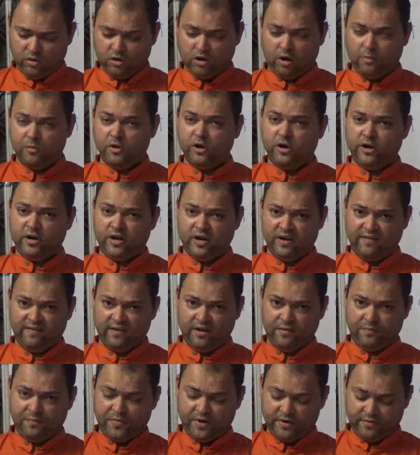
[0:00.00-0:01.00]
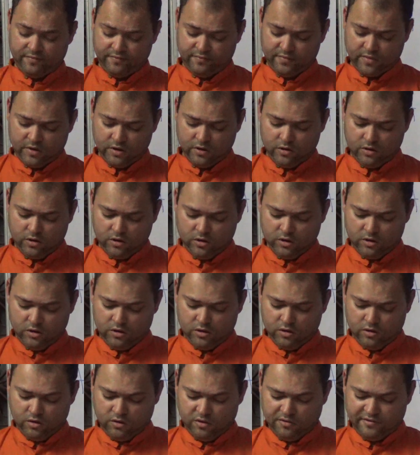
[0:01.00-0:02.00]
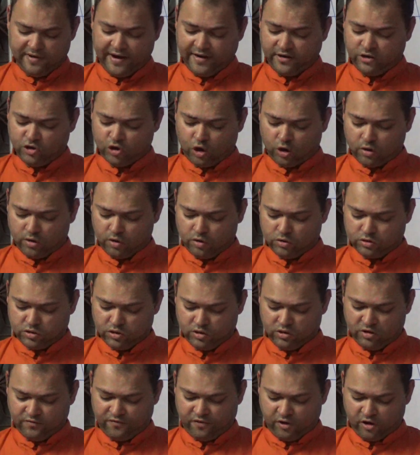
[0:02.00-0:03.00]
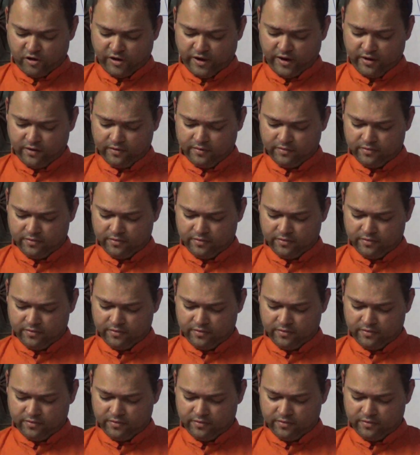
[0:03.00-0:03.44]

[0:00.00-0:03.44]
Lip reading: community development? Write short notes on the following.